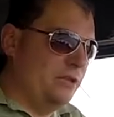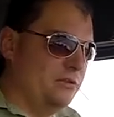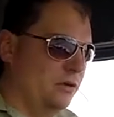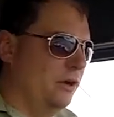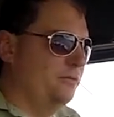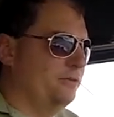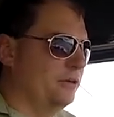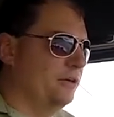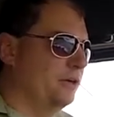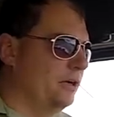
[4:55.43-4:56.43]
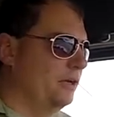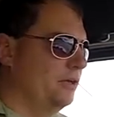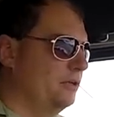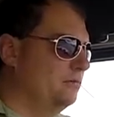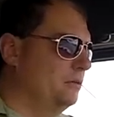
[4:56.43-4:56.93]
So I figure
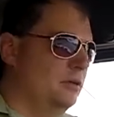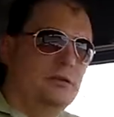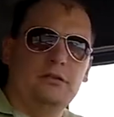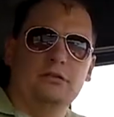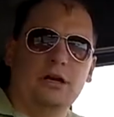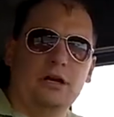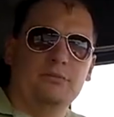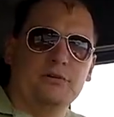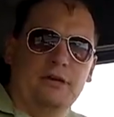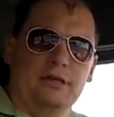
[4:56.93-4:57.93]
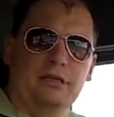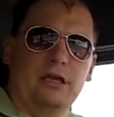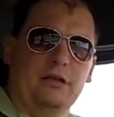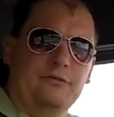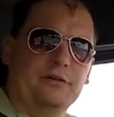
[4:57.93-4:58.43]
I try and prevent
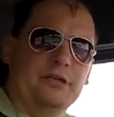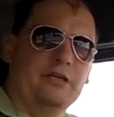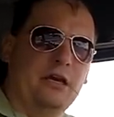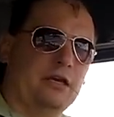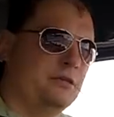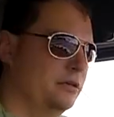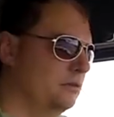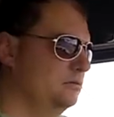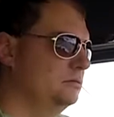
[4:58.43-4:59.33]
that if I can, you know?